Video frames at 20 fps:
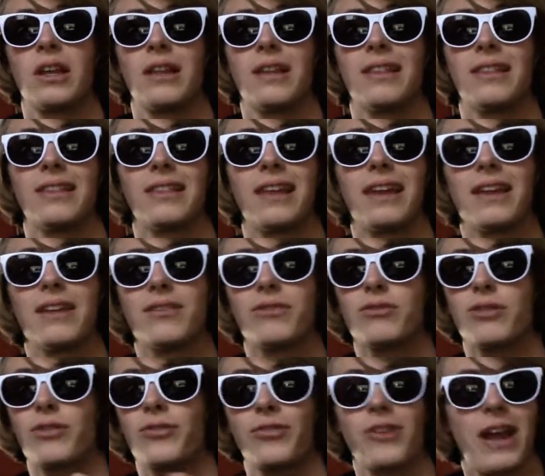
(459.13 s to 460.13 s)
light
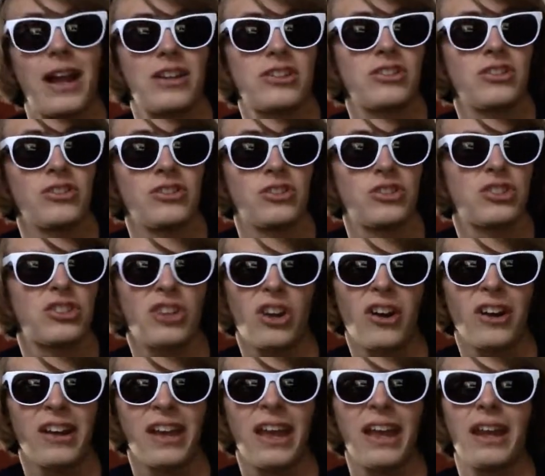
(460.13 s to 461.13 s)
refraction
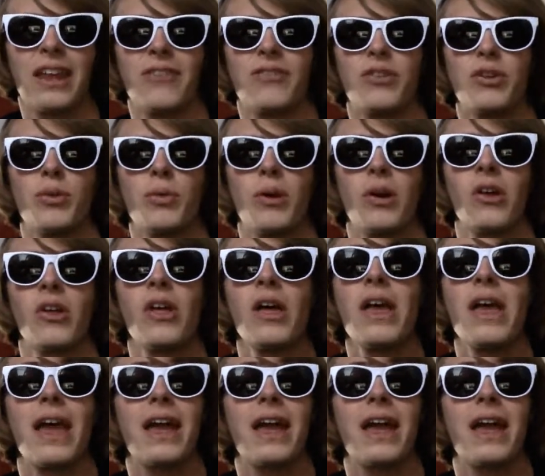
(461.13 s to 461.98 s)
stargate, if you will,